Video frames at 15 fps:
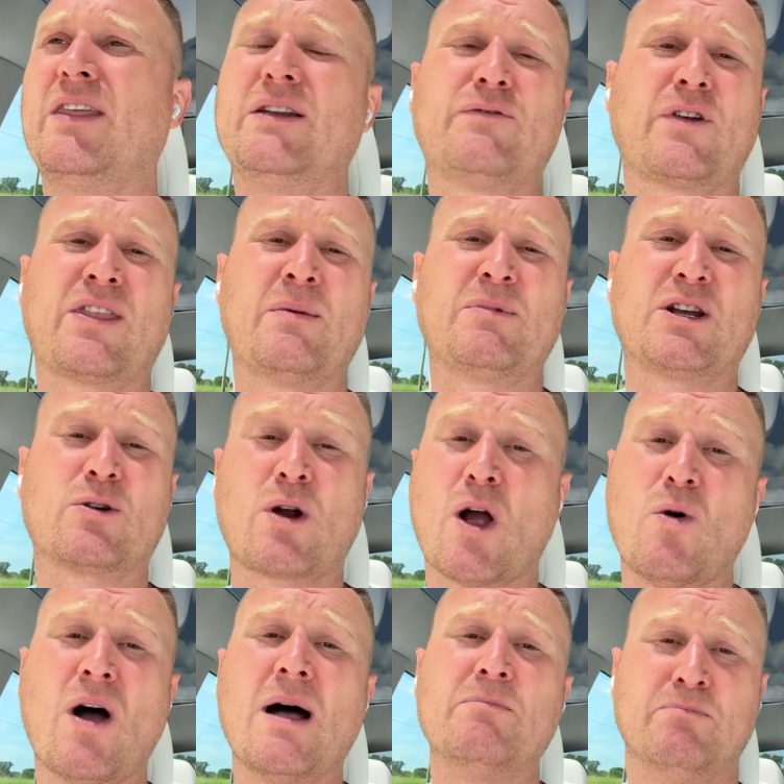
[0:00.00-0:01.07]
than for them to
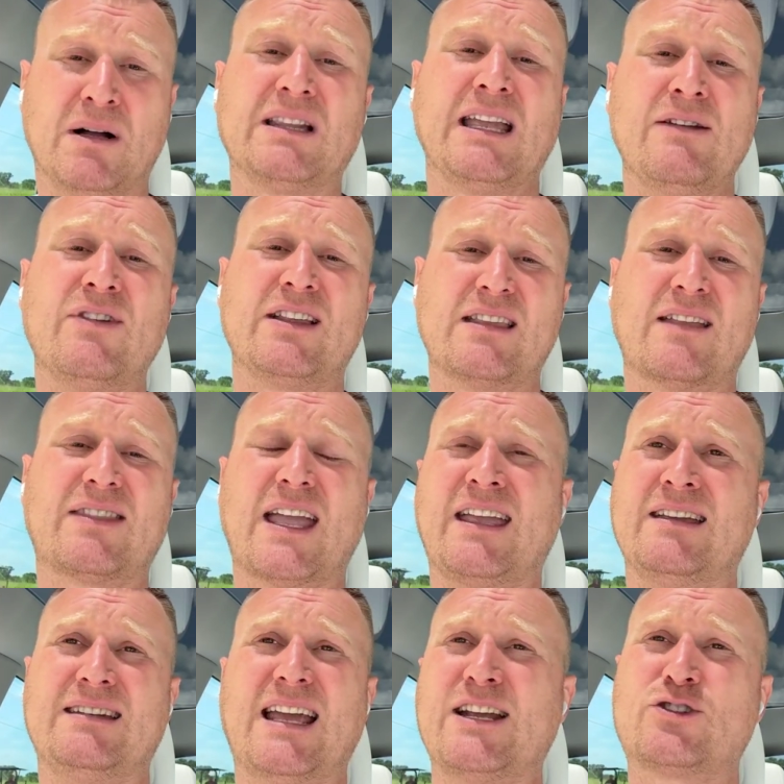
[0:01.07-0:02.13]
grow up believing that
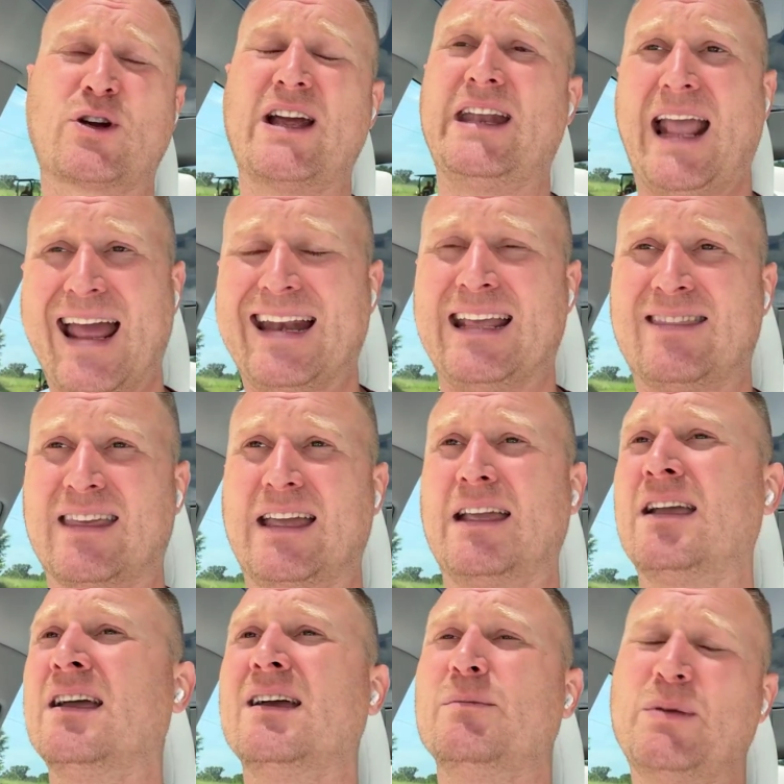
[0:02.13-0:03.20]
they can day trade
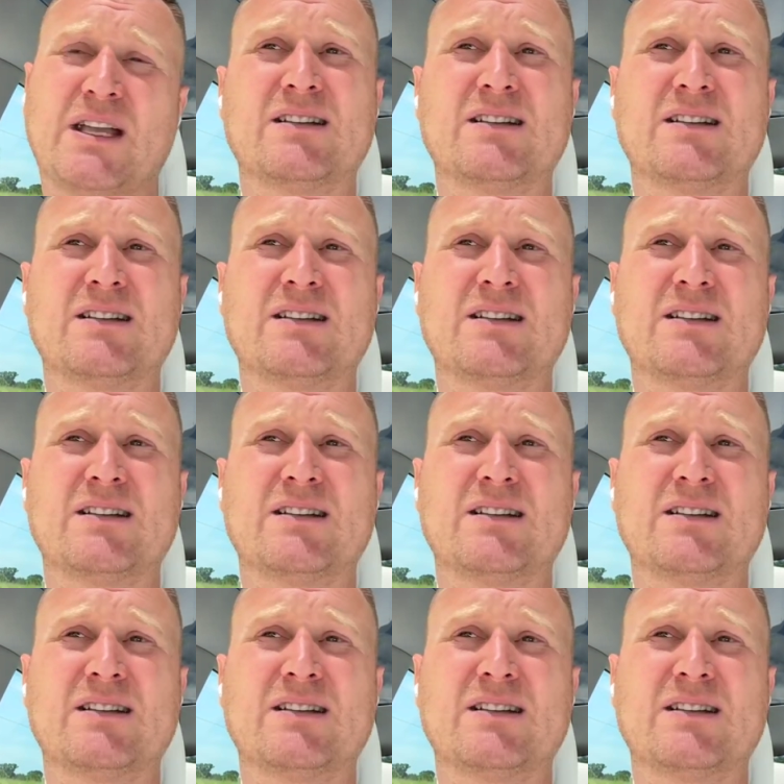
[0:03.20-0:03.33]
anything,